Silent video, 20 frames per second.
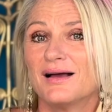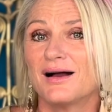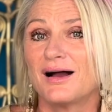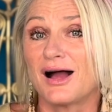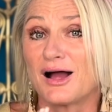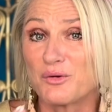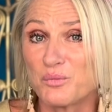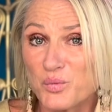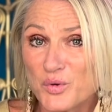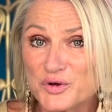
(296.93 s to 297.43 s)
I
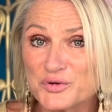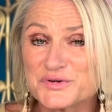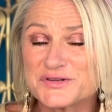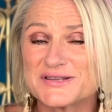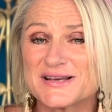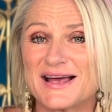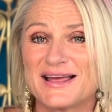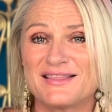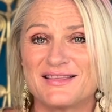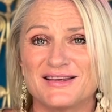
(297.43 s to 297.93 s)
will
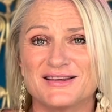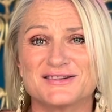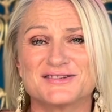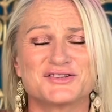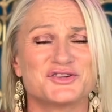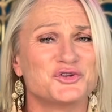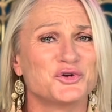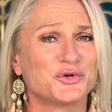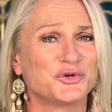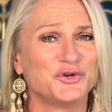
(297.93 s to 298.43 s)
say this,
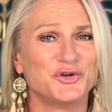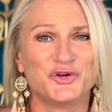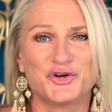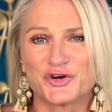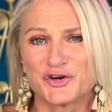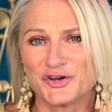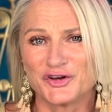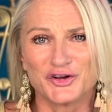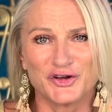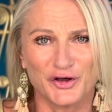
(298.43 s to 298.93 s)
you're not
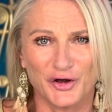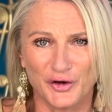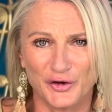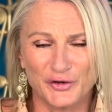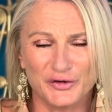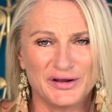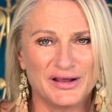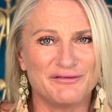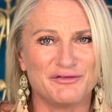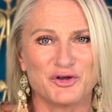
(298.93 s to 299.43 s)
alone
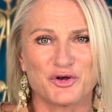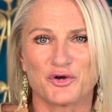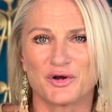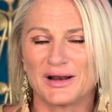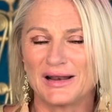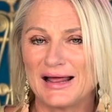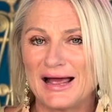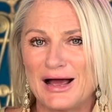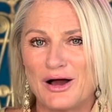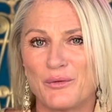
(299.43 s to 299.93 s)
if you're
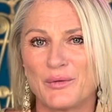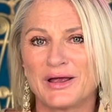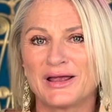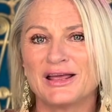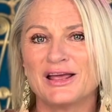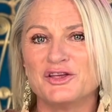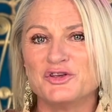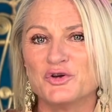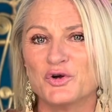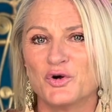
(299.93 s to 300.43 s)
allowing
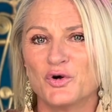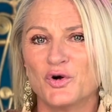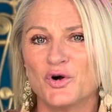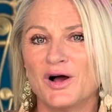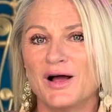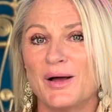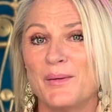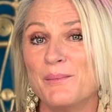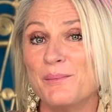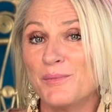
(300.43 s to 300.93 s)
your
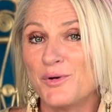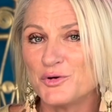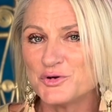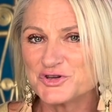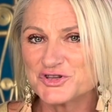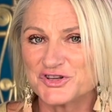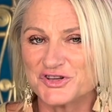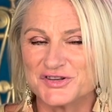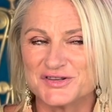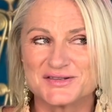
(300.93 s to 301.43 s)

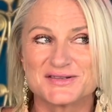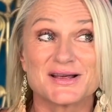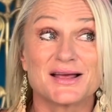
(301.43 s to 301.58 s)
emotions